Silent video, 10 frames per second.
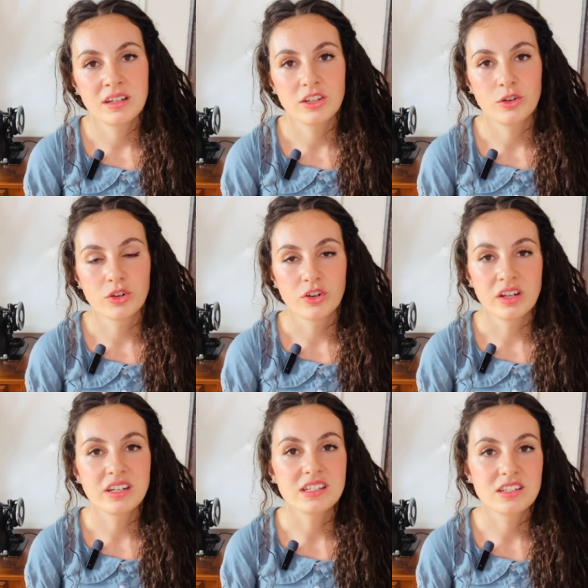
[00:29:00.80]
you're
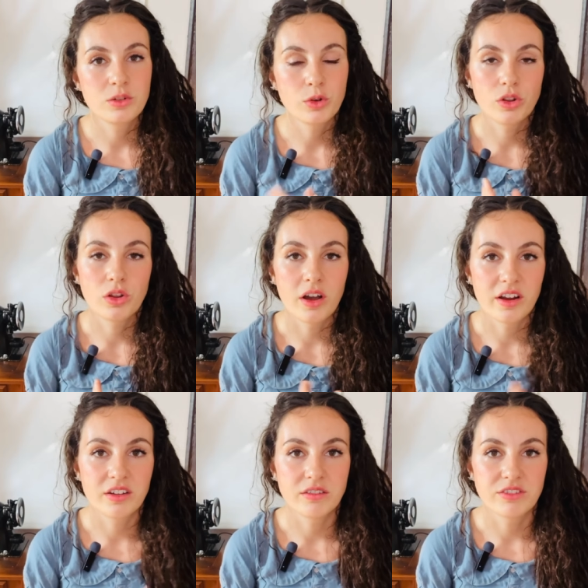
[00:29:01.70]
gonna need to do a lot
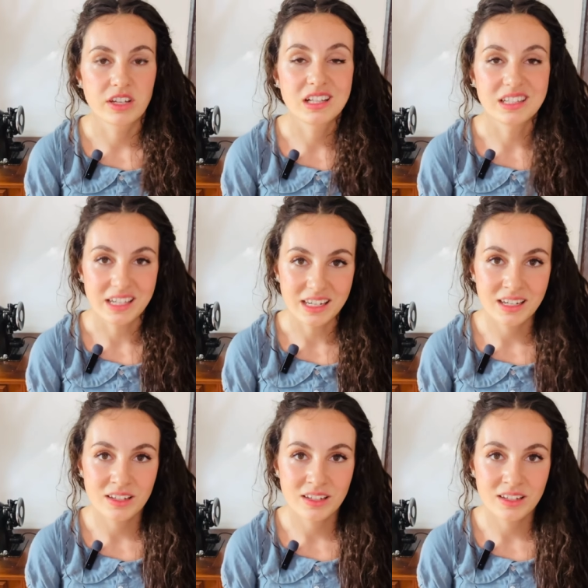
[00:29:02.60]
of cleaning,